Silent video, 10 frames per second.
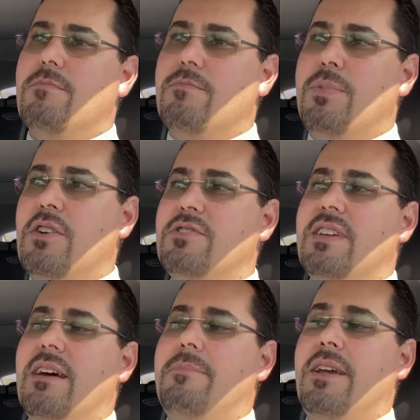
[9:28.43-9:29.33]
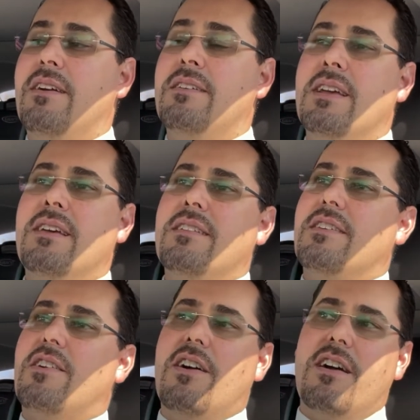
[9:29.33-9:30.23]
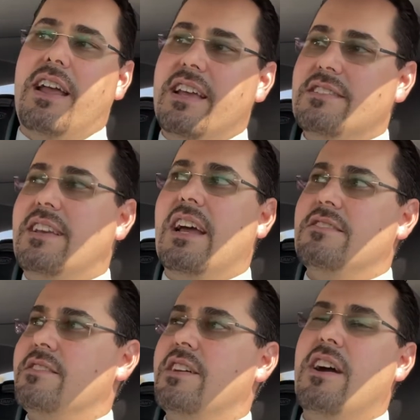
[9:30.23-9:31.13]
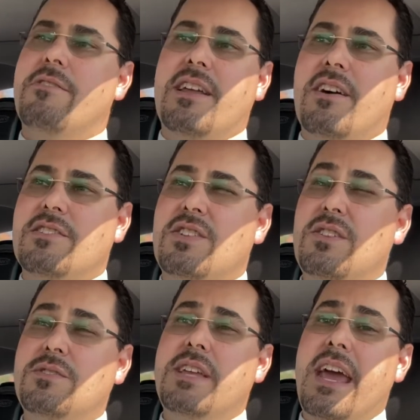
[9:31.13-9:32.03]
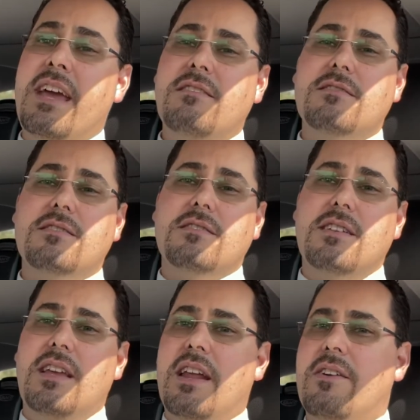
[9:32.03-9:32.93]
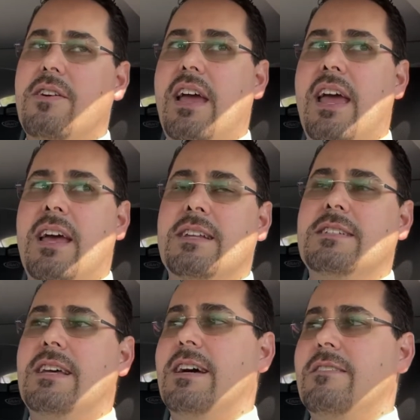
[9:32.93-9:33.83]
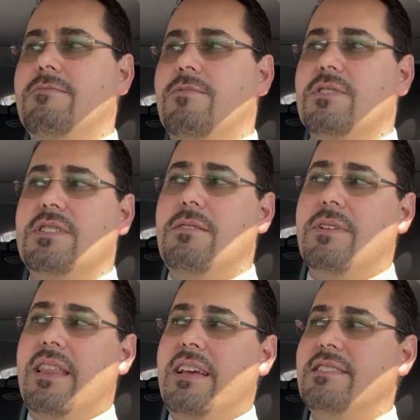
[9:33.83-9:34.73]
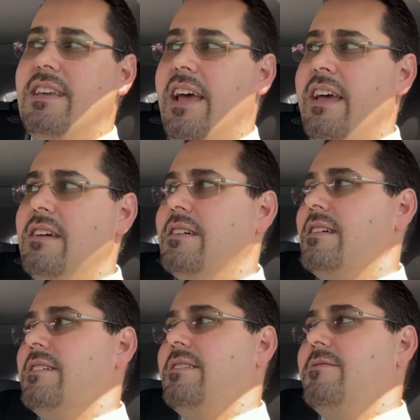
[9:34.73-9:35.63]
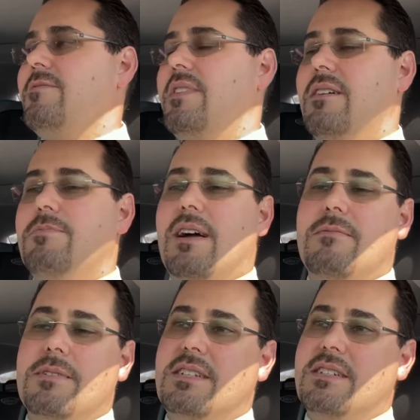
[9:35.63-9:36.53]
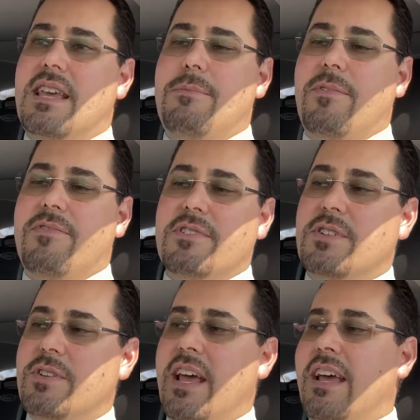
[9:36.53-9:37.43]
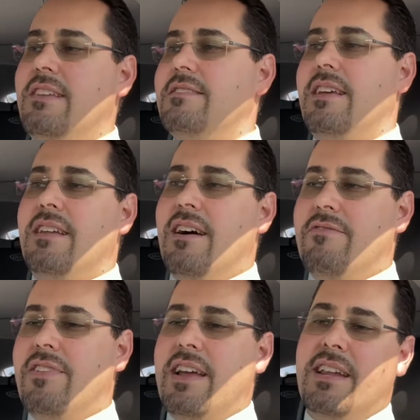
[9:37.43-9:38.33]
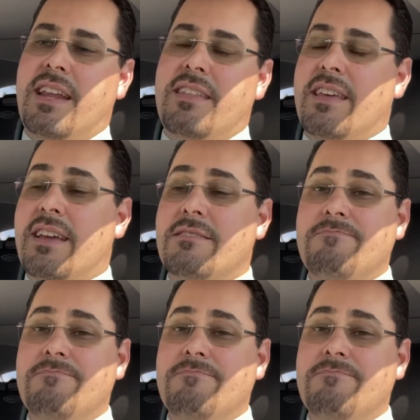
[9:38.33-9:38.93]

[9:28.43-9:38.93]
post it up here. The car is scheduled to go in on Tuesday, and we'll see what they say. They'll probably just keep it for 2 days and not find anything.